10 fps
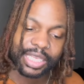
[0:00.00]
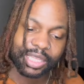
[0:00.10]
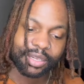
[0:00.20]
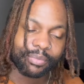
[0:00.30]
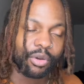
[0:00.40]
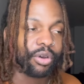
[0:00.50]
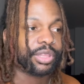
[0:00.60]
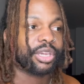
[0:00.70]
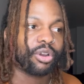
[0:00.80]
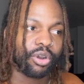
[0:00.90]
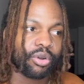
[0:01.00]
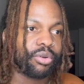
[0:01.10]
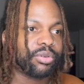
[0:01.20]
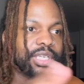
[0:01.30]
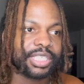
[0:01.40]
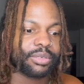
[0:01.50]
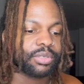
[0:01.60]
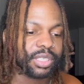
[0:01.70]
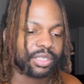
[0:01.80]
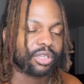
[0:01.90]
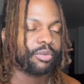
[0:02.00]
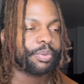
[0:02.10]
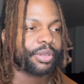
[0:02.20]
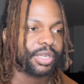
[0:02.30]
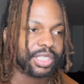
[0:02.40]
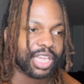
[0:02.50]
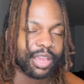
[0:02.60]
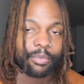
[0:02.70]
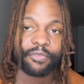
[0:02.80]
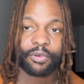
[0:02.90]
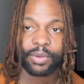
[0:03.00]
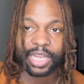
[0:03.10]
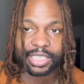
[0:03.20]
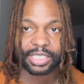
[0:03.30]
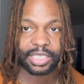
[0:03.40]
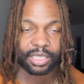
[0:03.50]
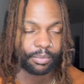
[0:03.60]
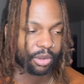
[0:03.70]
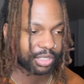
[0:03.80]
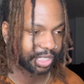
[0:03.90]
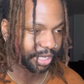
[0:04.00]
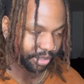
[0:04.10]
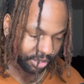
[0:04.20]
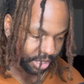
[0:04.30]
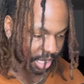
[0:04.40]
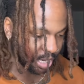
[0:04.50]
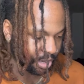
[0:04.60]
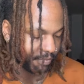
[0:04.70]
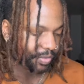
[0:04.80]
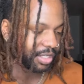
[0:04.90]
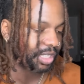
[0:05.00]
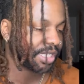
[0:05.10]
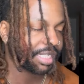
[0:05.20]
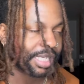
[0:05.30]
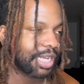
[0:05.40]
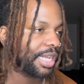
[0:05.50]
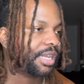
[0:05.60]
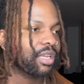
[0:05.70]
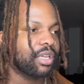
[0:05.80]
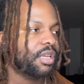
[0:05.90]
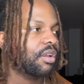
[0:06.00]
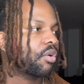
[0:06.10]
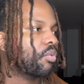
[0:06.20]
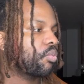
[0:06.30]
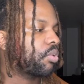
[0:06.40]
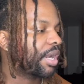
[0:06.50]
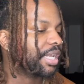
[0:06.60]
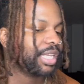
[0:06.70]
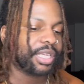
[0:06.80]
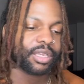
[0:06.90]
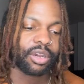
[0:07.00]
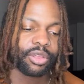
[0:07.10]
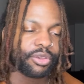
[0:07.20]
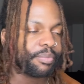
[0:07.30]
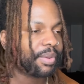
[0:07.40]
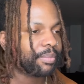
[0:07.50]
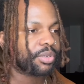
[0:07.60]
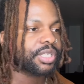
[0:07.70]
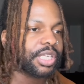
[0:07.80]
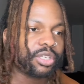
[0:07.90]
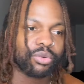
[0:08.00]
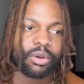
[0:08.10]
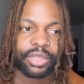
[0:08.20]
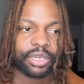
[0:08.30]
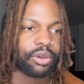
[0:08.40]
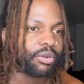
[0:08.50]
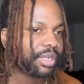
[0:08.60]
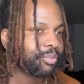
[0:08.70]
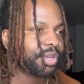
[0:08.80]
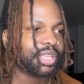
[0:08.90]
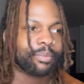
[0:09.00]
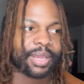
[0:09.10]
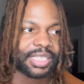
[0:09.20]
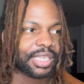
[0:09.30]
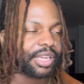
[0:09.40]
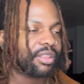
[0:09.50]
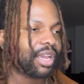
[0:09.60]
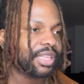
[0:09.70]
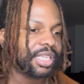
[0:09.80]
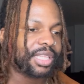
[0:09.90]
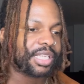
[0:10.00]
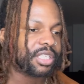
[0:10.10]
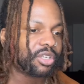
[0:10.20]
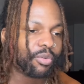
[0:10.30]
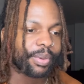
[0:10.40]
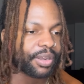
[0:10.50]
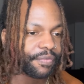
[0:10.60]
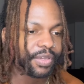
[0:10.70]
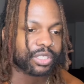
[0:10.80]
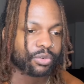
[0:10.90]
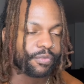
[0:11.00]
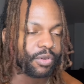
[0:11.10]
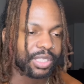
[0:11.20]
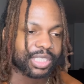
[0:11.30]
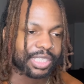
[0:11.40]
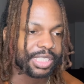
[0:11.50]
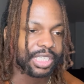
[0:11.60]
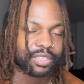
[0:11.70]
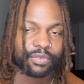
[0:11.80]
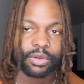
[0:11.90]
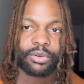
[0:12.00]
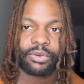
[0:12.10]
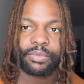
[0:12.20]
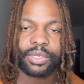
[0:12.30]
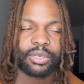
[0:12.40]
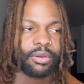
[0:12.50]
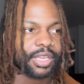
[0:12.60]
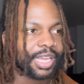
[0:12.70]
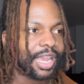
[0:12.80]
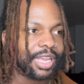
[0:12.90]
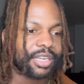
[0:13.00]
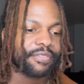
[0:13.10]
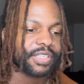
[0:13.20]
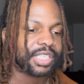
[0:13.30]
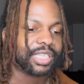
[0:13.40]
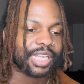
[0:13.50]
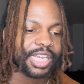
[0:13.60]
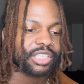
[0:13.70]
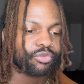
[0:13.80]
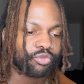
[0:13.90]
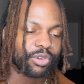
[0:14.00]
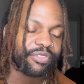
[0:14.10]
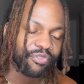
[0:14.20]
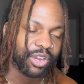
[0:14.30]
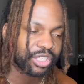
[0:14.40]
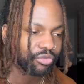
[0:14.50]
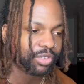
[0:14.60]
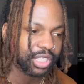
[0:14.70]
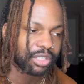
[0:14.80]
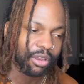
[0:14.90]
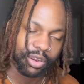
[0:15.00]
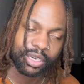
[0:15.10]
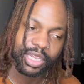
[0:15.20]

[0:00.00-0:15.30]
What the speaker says: them on their own, because it was a little period of time before we got to see them all together, just seeing what other members can do on their own and bring them back together, I think that's so beneficial for the success of a group. You know, it kind of is a nice refresh, restart,